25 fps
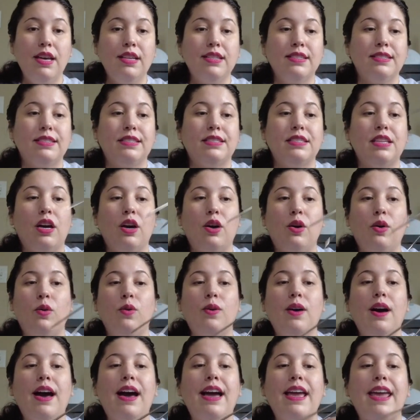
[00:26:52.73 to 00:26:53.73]

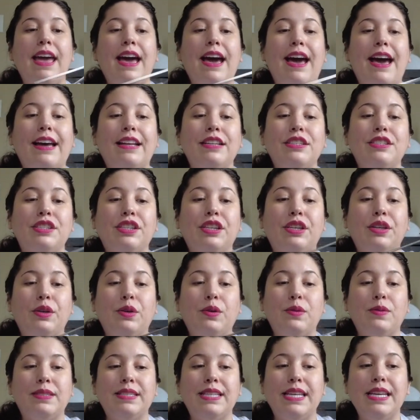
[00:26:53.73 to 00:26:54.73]
so I had
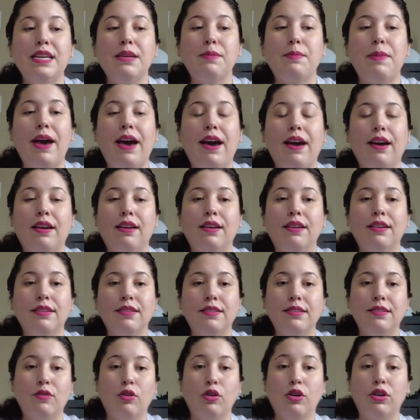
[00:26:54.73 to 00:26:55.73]
to tink back,
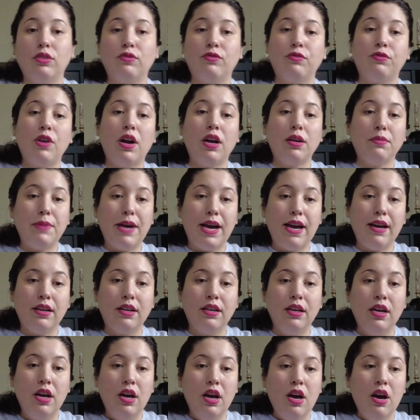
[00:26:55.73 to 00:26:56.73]
or frog back,